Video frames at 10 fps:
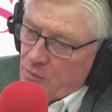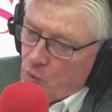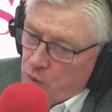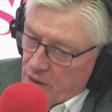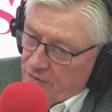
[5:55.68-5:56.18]

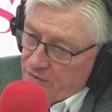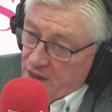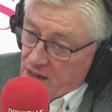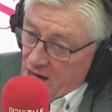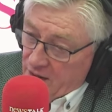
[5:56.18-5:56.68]
One of
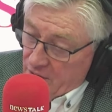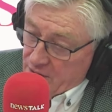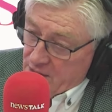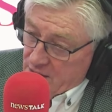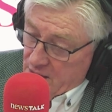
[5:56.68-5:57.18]
the
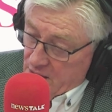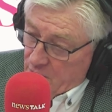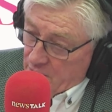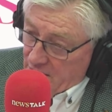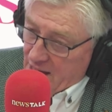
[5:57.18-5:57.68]
areas that
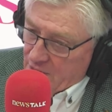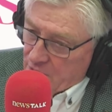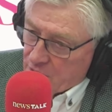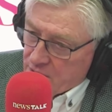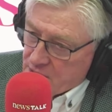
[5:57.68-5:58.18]
where, again,
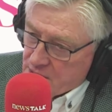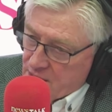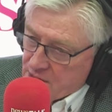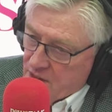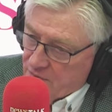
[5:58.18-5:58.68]
you
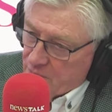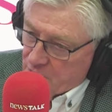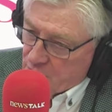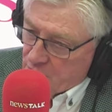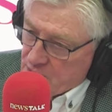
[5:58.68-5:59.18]
criticised
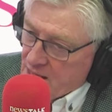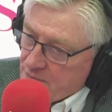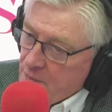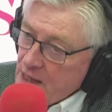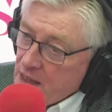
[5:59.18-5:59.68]
government was
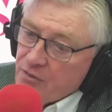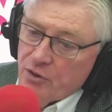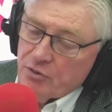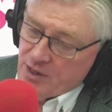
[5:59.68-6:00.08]
that meaningful